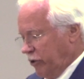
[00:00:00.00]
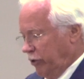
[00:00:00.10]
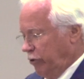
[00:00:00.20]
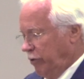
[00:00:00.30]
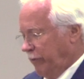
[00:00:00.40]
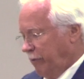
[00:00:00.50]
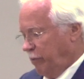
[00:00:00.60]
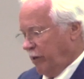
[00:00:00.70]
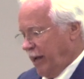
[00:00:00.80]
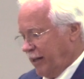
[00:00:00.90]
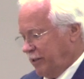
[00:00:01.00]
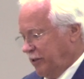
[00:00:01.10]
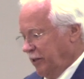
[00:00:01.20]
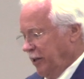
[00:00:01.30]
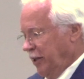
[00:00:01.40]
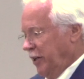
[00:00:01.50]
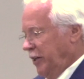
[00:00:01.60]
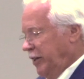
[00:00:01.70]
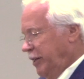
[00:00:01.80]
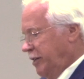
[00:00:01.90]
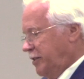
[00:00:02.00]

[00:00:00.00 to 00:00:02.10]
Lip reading: actually 2 different plaques, and it